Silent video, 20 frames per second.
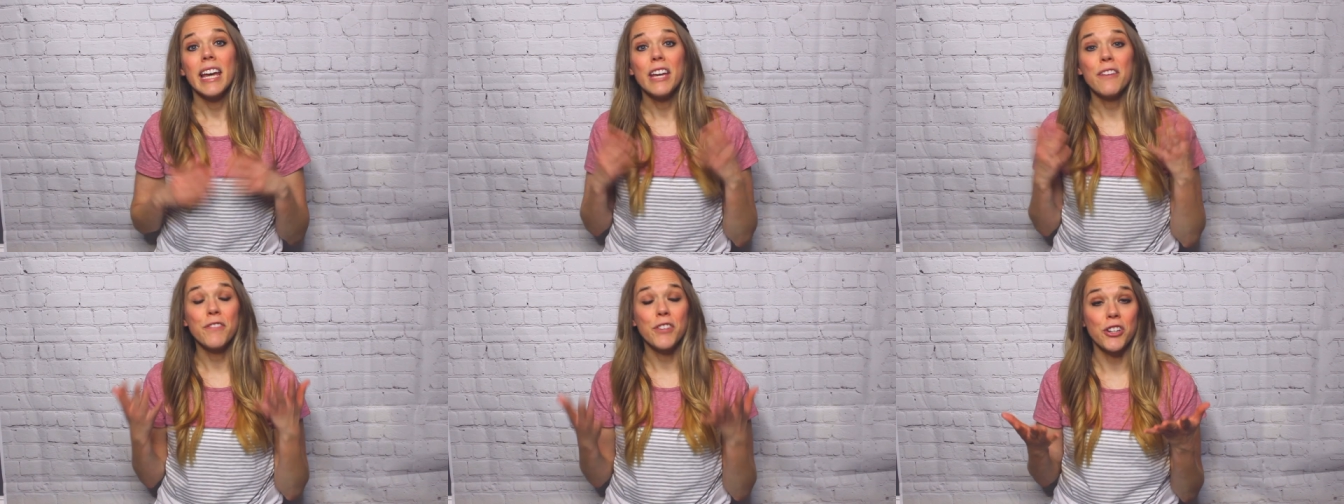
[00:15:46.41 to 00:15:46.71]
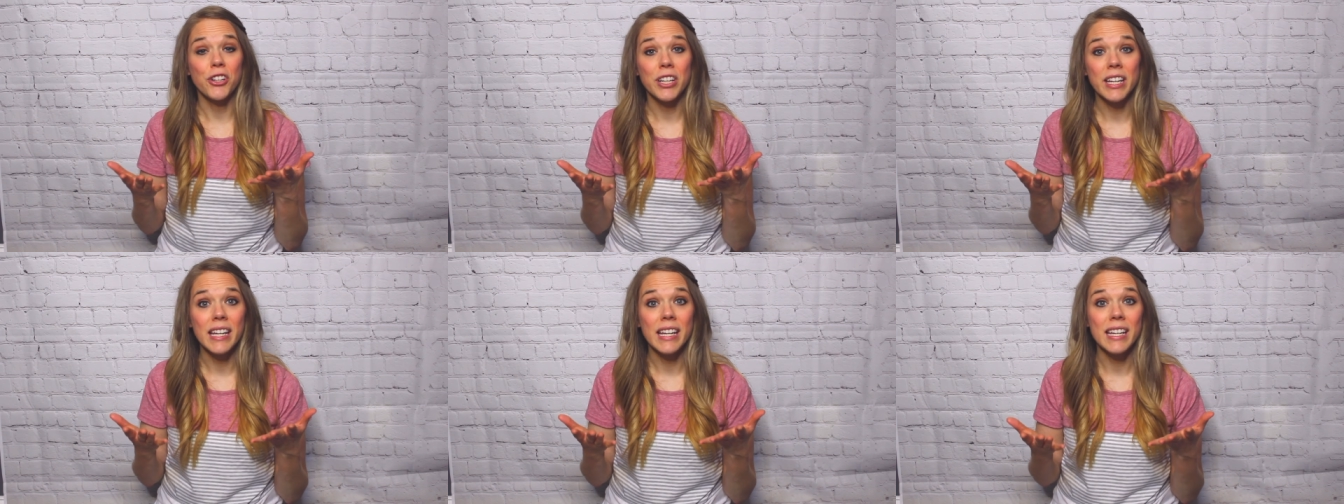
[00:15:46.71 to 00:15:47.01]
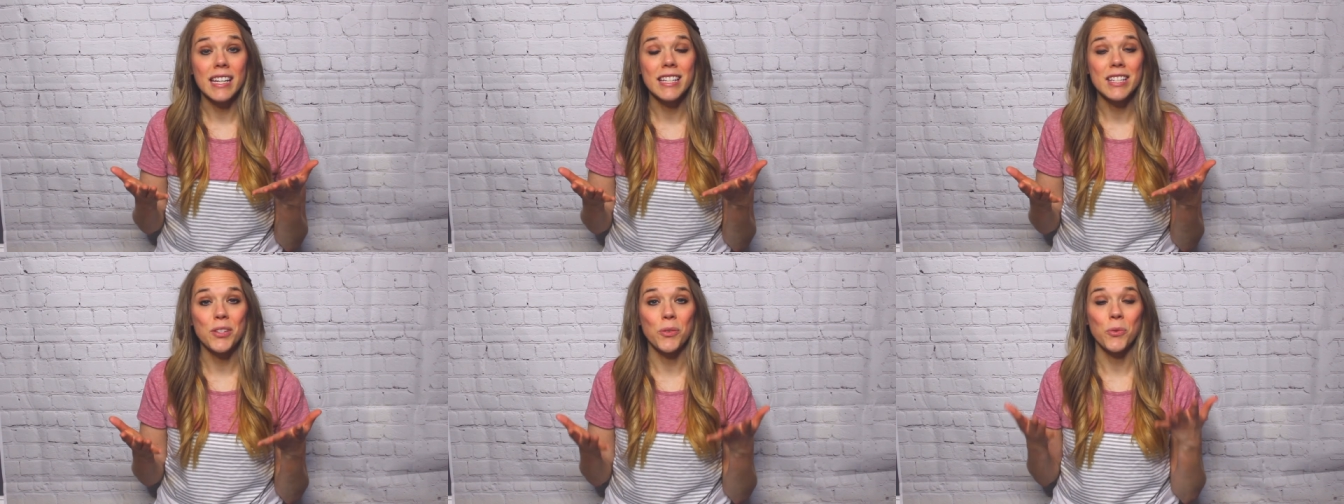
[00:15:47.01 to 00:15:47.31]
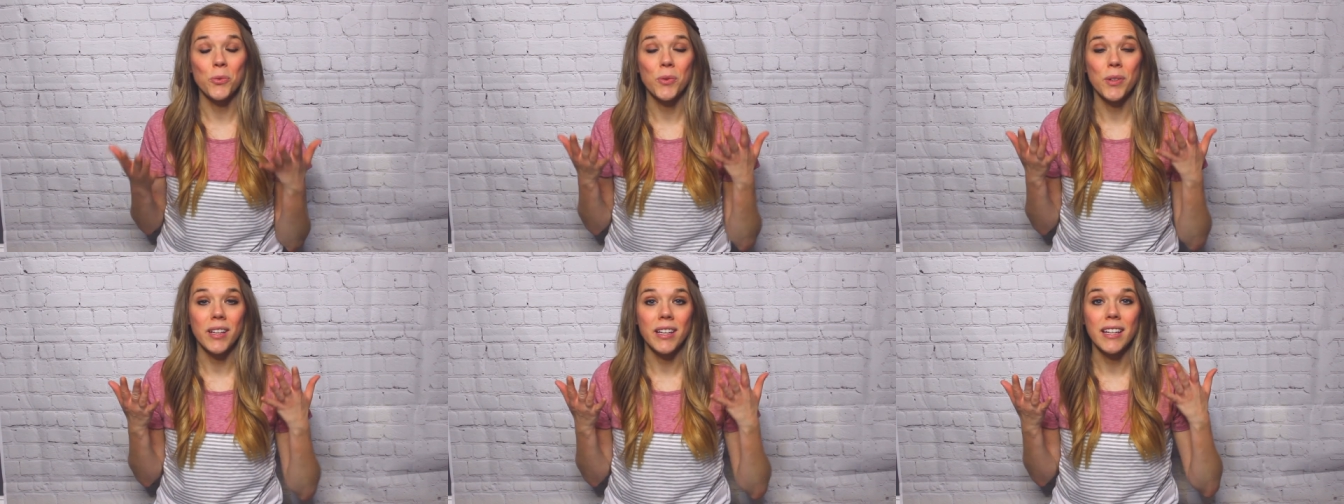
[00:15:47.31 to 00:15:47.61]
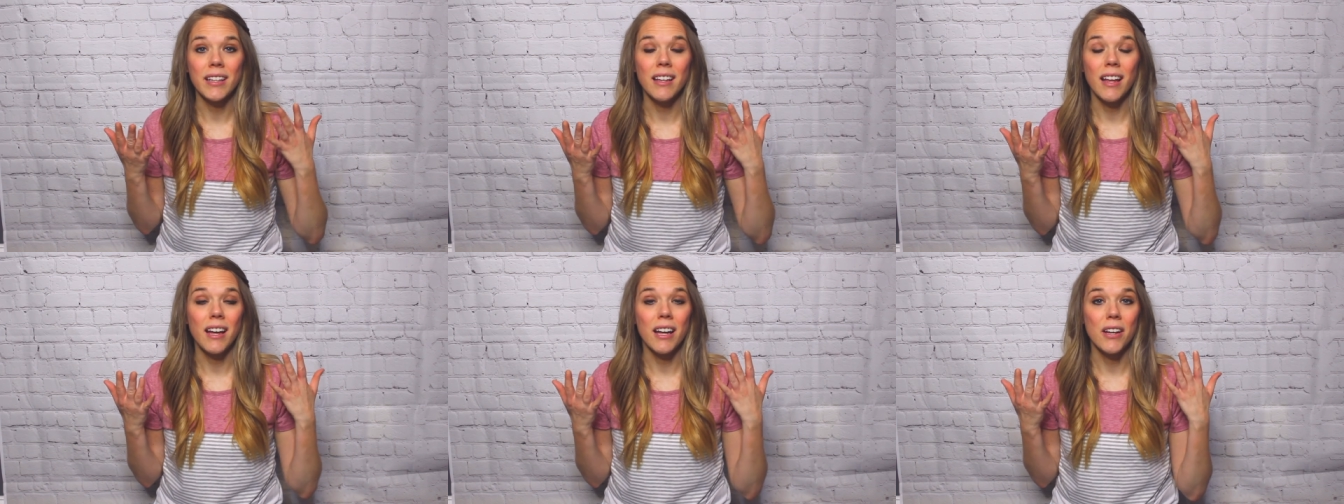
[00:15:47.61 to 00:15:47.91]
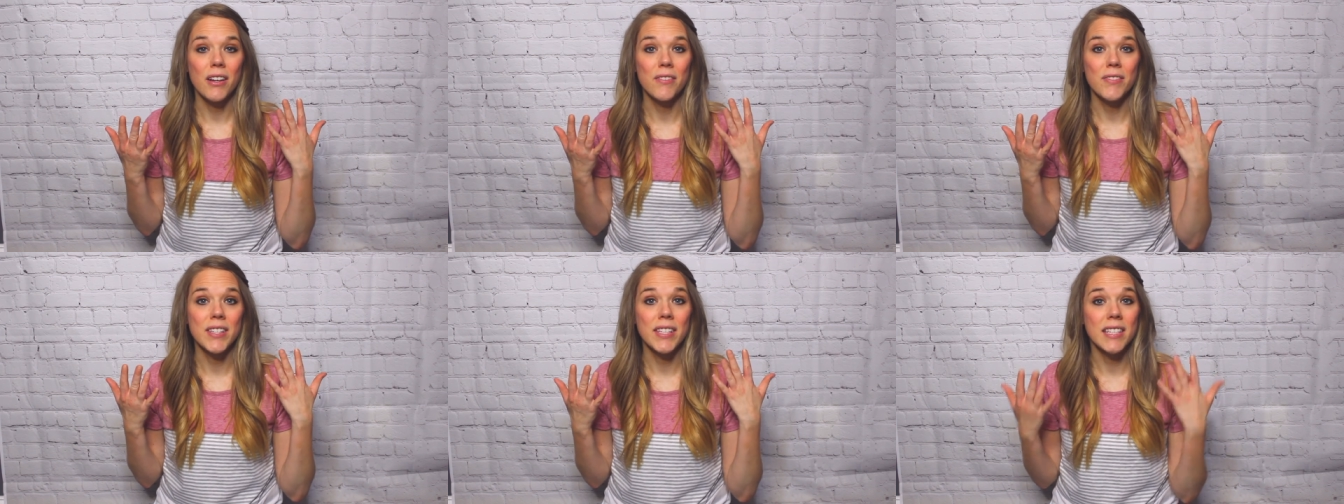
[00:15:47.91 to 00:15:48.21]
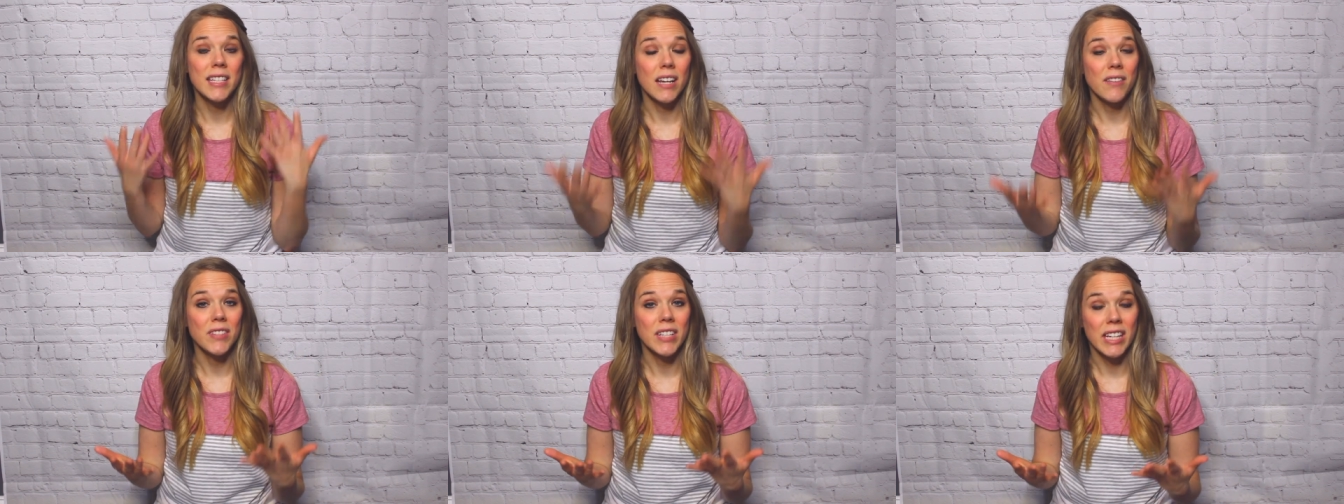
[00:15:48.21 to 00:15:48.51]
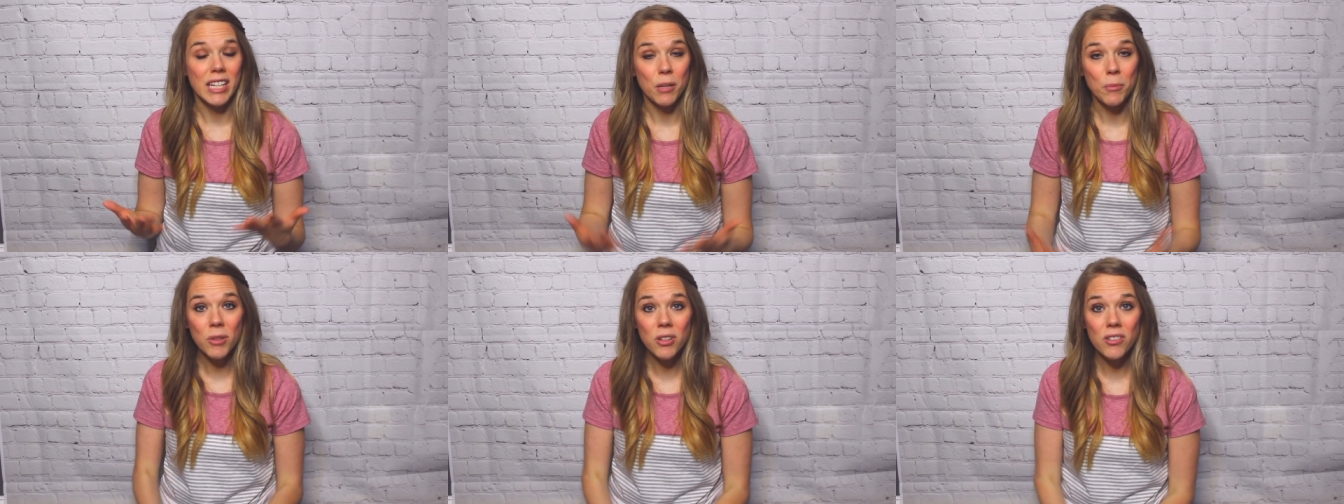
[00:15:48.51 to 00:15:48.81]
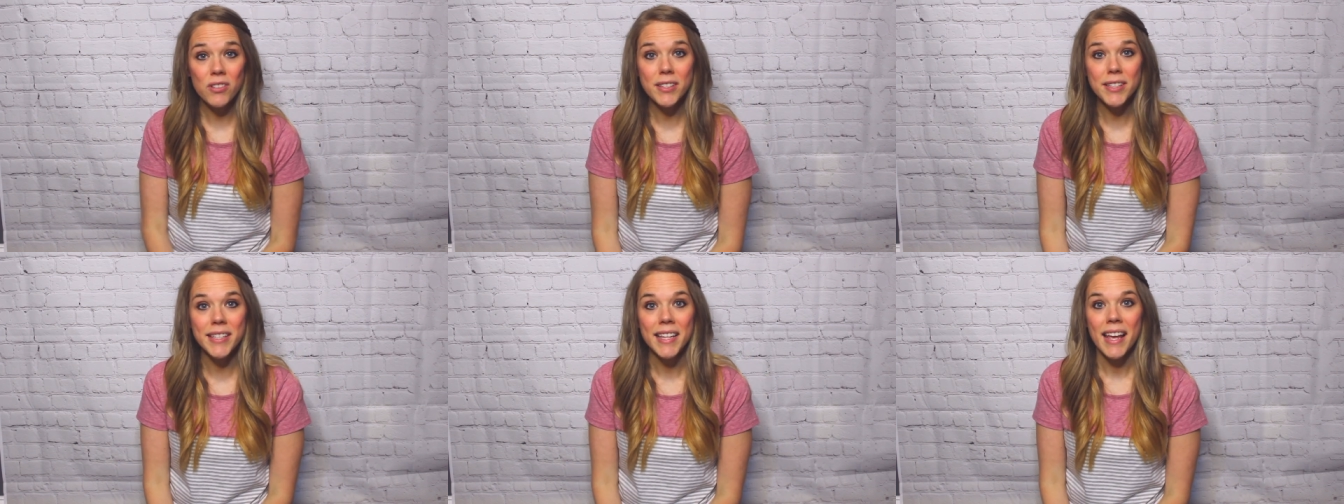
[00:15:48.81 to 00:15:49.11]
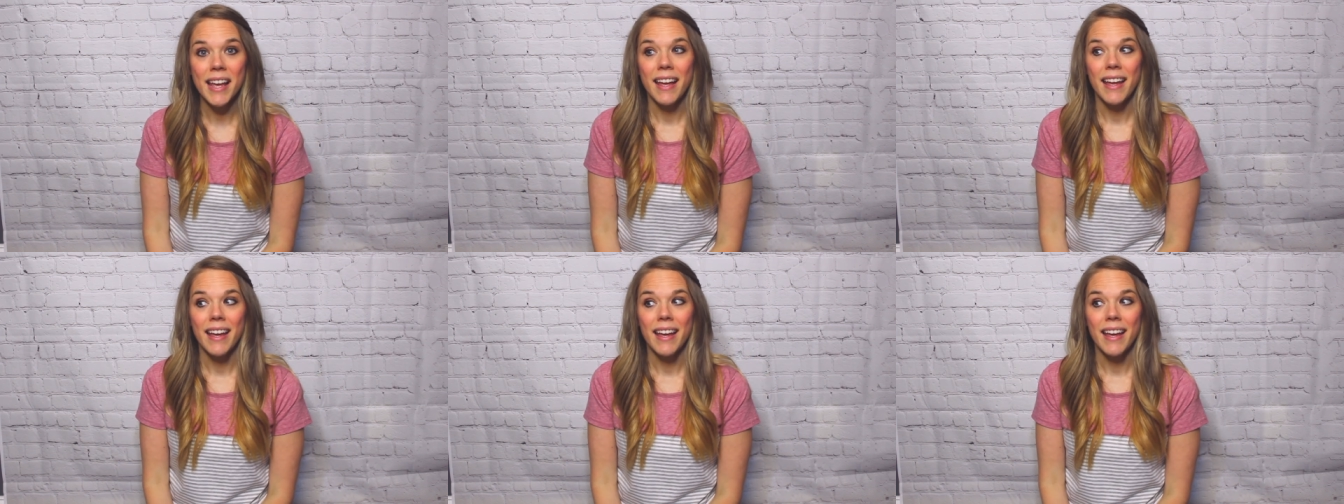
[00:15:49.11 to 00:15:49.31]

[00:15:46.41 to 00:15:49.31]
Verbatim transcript: If your kids really love stuffed animals